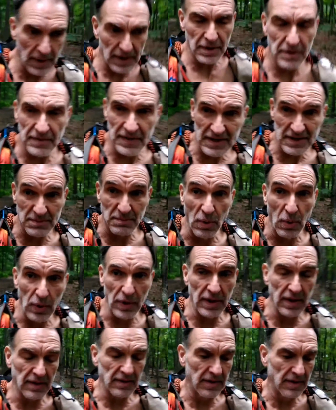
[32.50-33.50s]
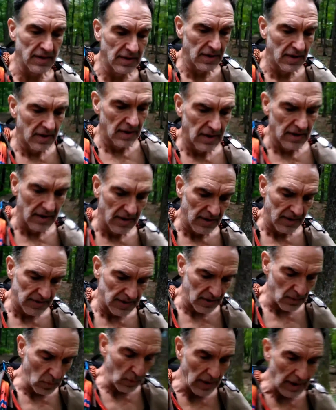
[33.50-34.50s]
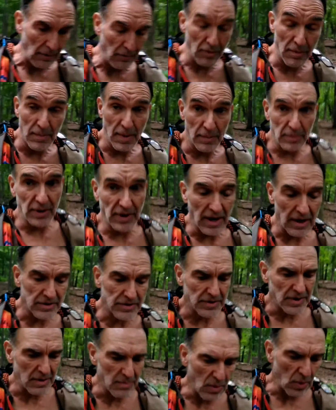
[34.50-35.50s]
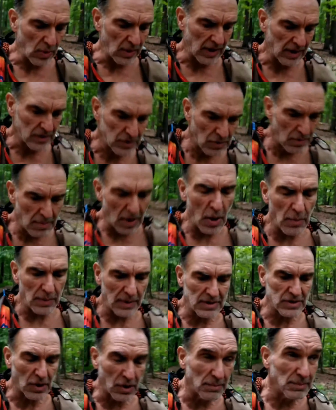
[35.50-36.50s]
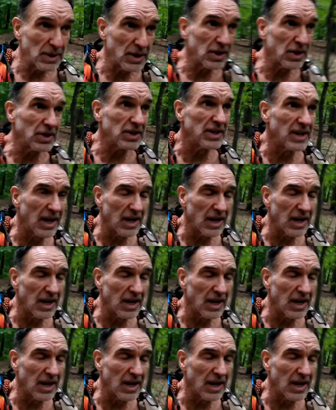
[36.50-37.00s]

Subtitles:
better this morning than what I remember yesterday morning, so I'm hoping it's going to be a good